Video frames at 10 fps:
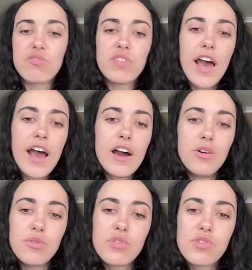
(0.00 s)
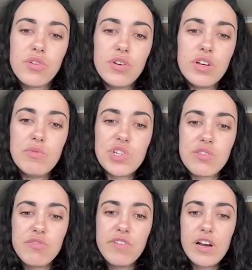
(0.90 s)
of the house or images
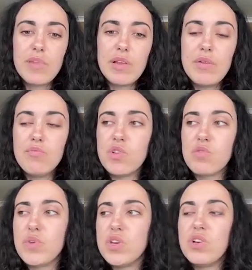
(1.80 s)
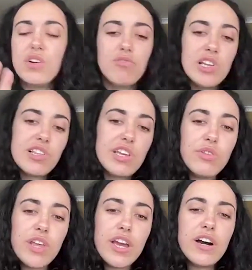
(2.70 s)
of family members, but you can't really see
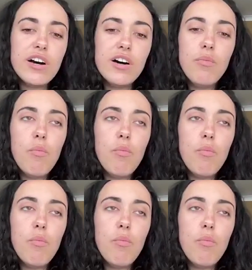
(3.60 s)
who they are.